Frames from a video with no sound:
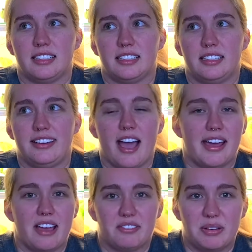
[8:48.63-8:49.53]
not
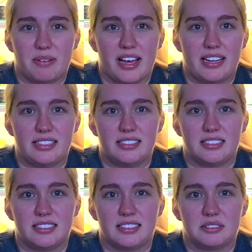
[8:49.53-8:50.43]
everyone
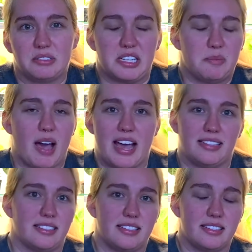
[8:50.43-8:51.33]

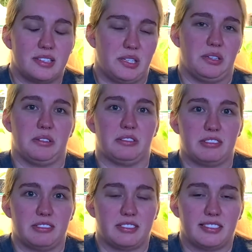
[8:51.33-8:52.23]
responds to
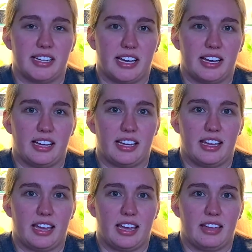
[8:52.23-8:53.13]

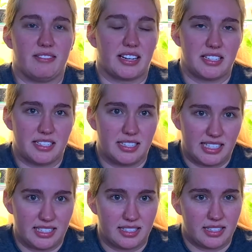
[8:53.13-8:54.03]
infectious
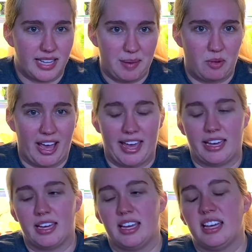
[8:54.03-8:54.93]
diseases the same way.
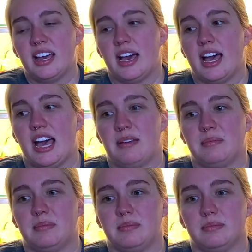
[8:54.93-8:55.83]

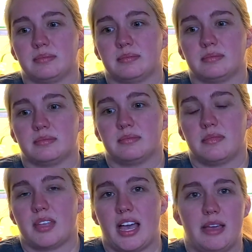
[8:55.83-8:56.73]

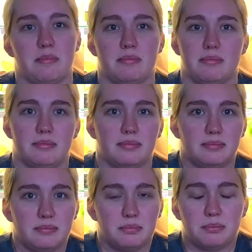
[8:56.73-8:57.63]
I'm
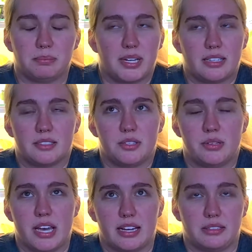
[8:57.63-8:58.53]
too
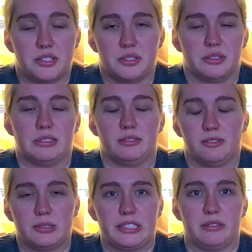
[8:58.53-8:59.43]
young to
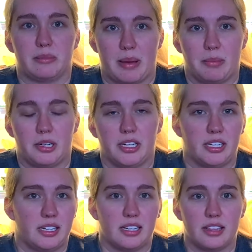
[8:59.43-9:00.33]
fully remember
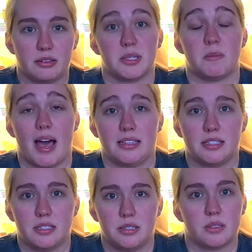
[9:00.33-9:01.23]
the response
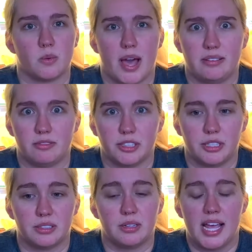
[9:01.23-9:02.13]
to swine
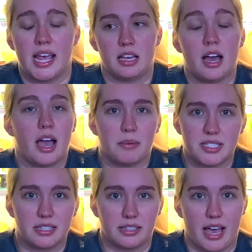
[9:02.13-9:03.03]
flu. I
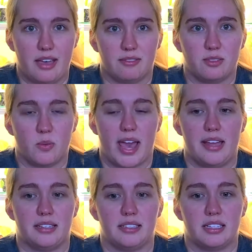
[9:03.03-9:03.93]
wasn't alive
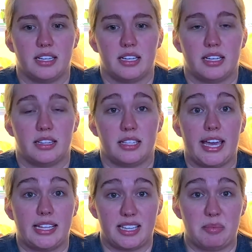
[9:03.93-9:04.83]
when the
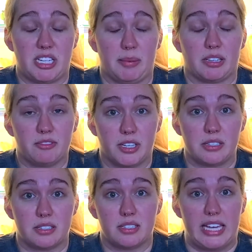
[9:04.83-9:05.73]
epidemic
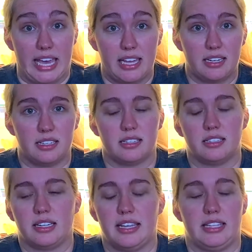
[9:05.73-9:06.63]
first hit
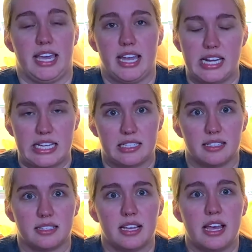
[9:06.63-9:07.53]
in the
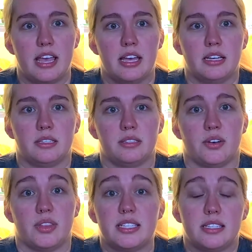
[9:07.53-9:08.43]
80s. So
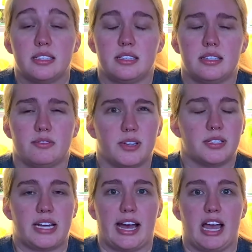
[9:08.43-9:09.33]
this is the first
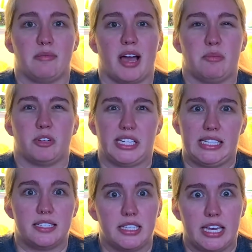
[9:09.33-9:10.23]
time I'm really
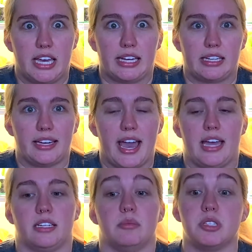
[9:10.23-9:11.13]
seeing
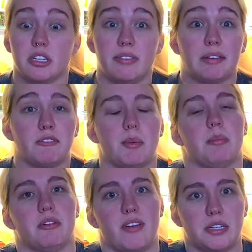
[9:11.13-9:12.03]
and observing from a
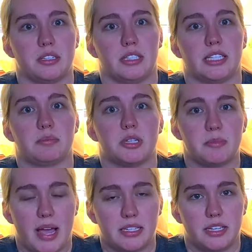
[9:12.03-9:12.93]
professional
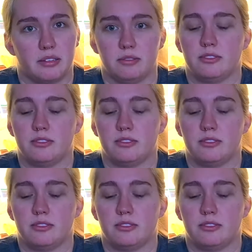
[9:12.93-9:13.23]
perspective